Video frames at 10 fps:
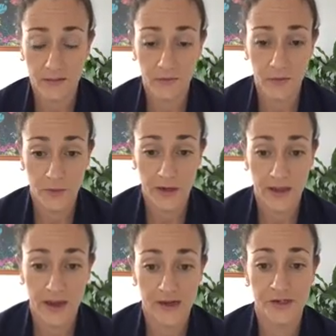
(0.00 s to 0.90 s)
of
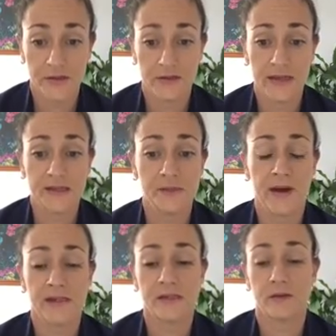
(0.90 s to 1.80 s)
communication is
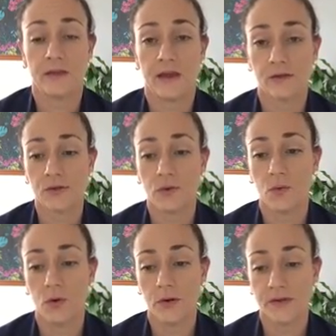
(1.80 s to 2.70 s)
based on the actual
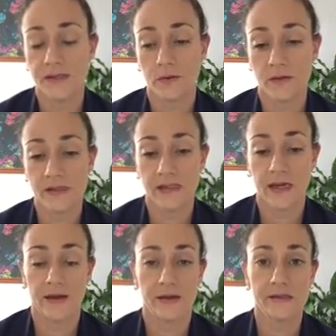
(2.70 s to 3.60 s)
words that we say.